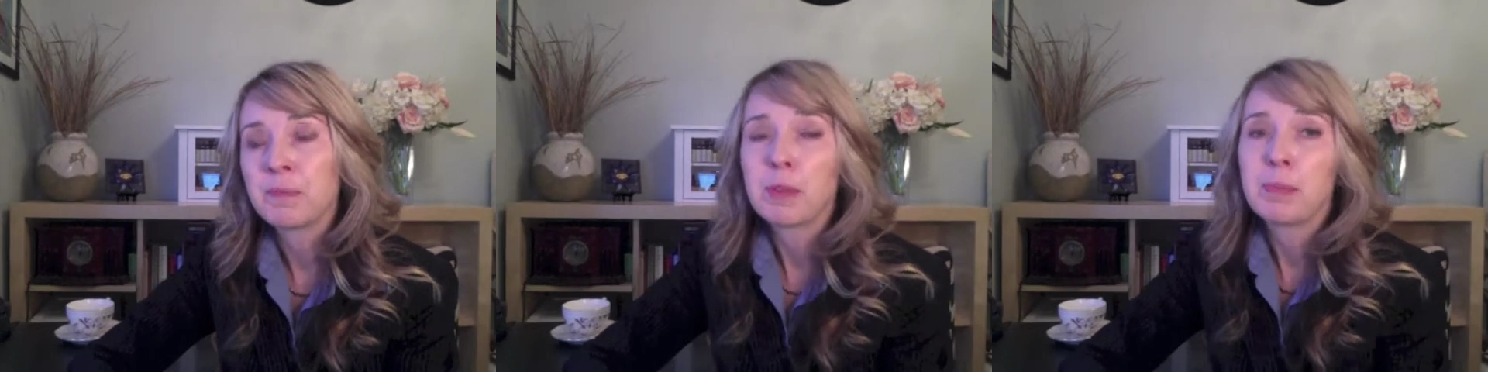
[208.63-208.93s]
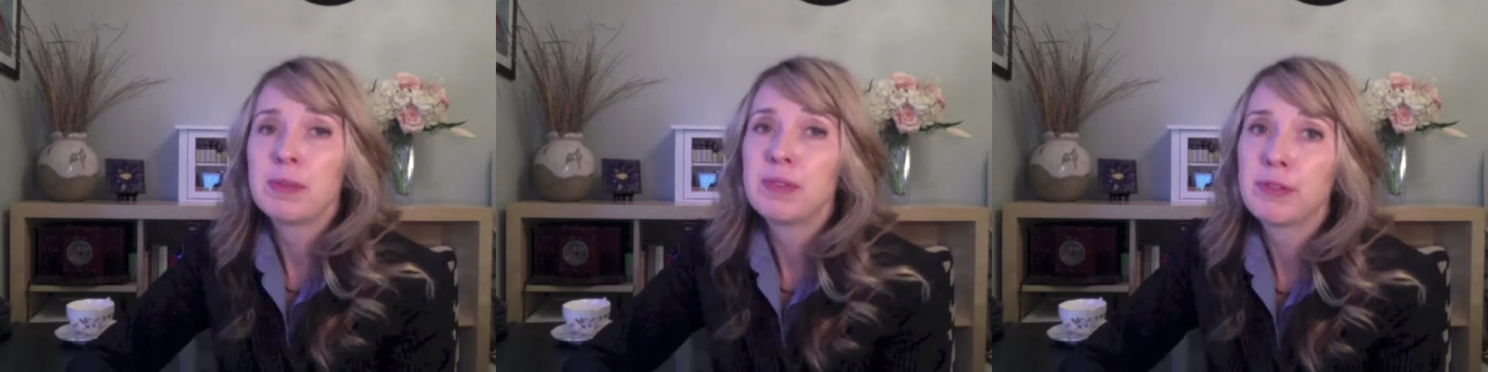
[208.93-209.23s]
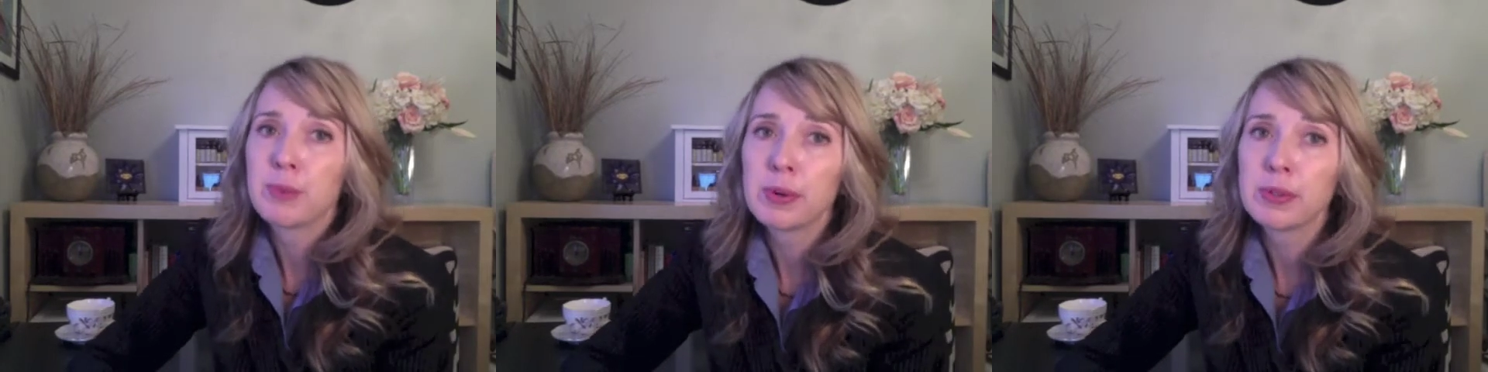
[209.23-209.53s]
But of
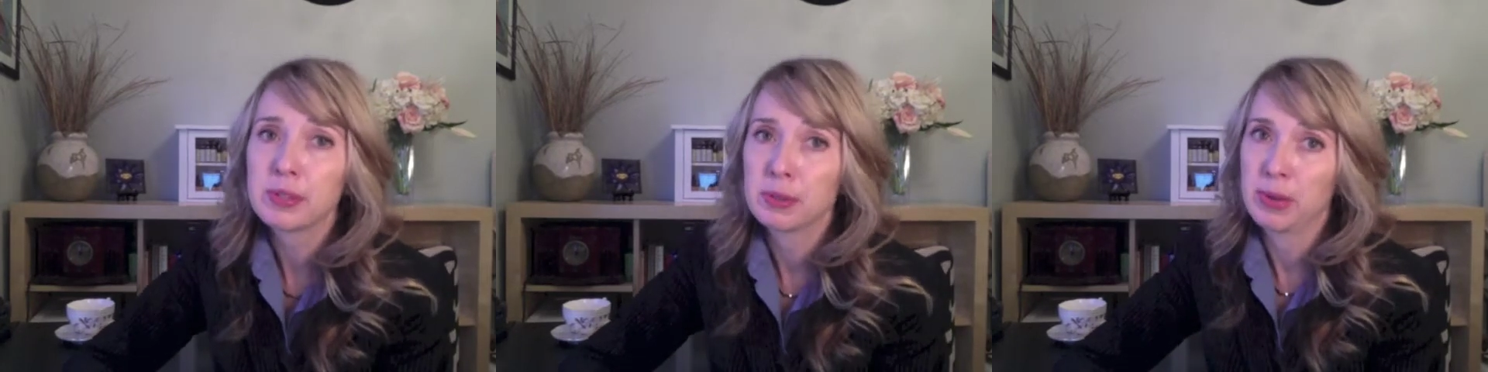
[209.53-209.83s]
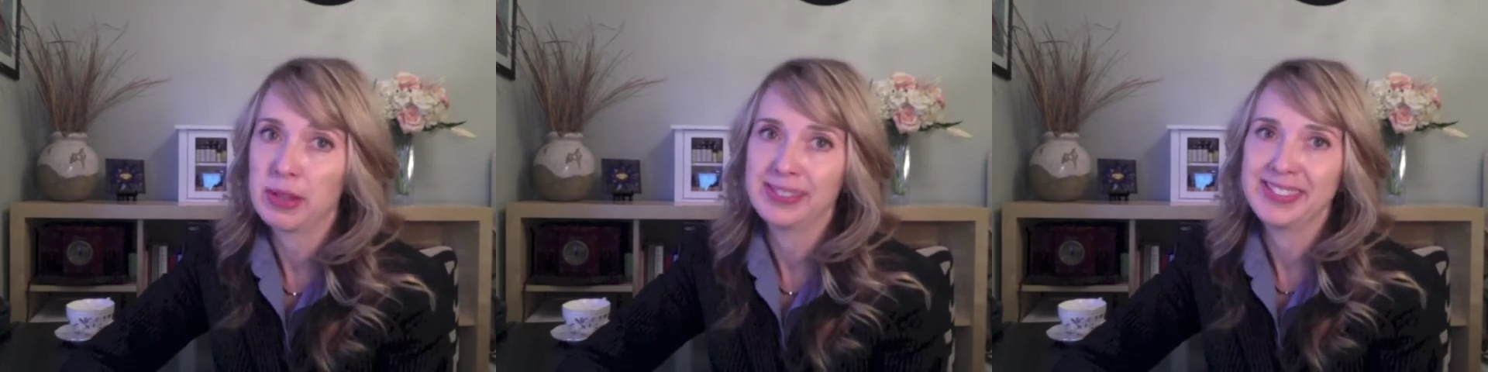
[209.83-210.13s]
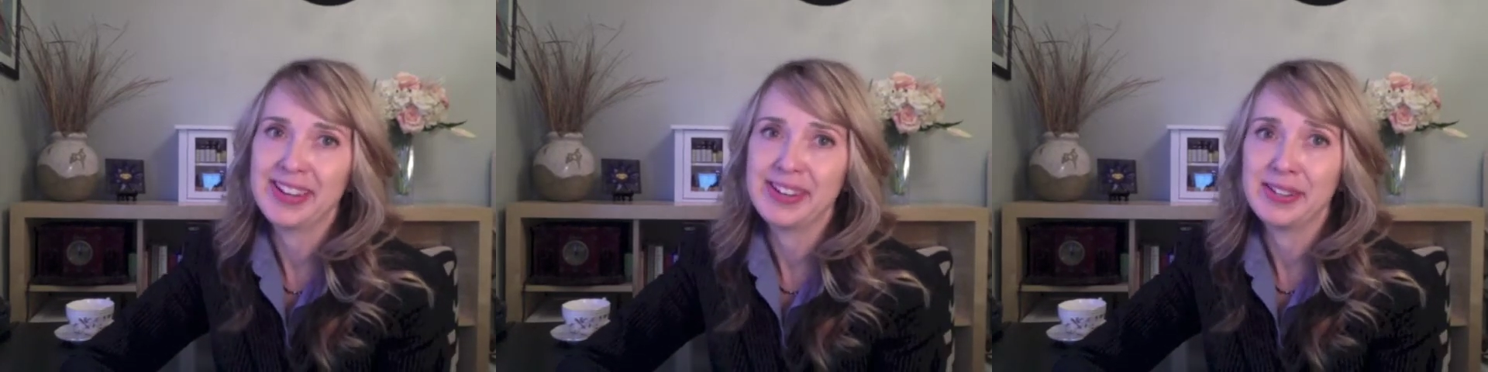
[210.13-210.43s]
course they're well
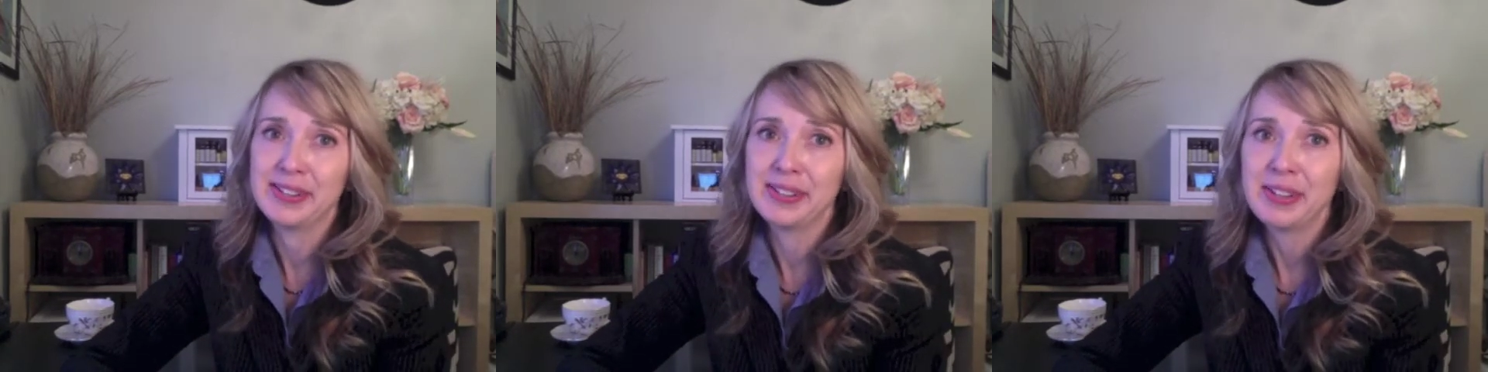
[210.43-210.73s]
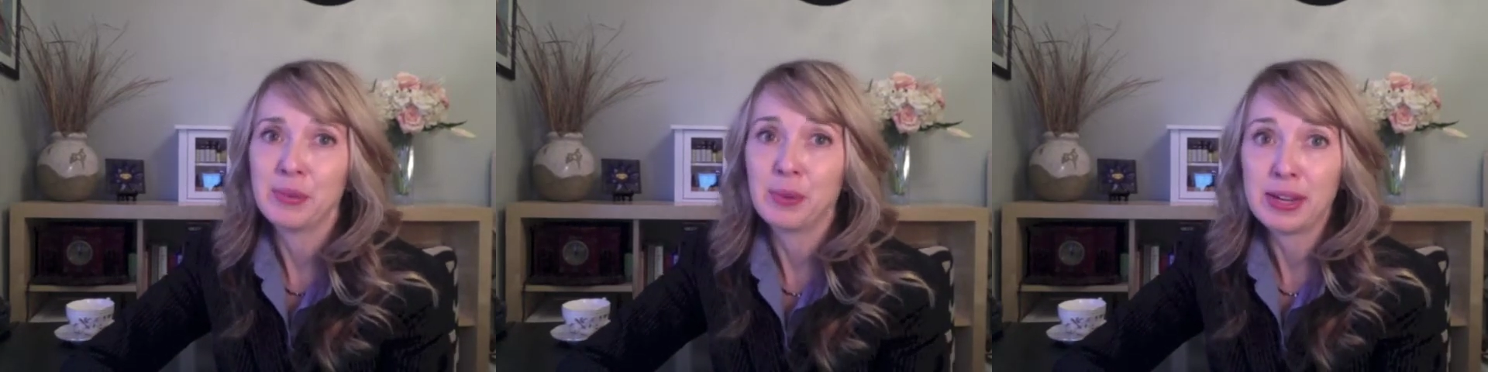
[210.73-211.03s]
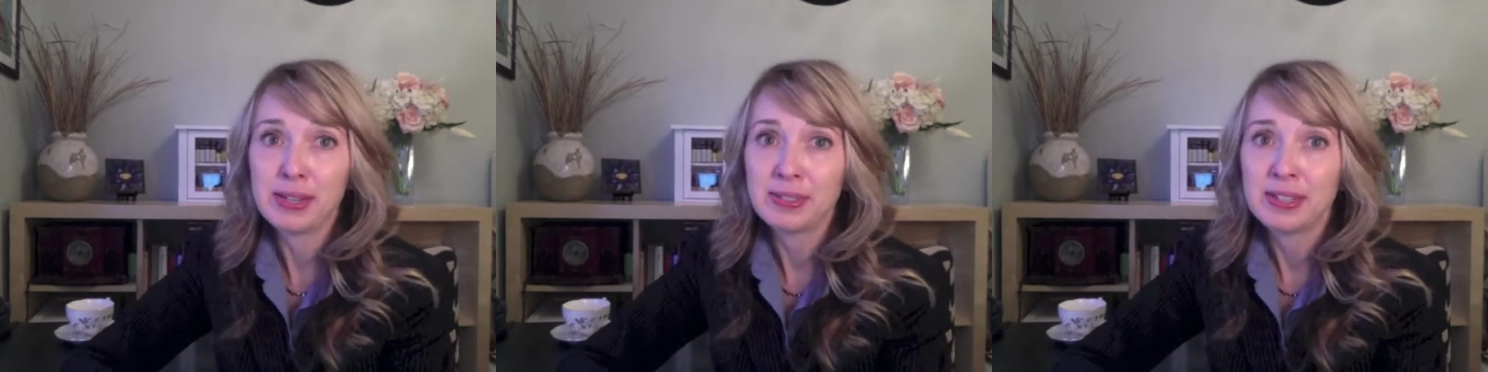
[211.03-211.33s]
intended,
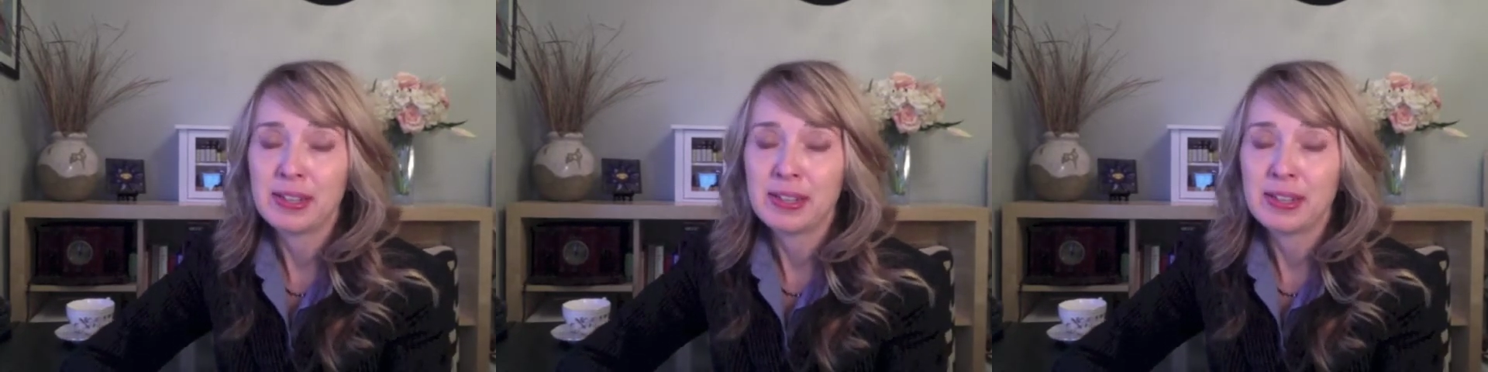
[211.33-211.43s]
right?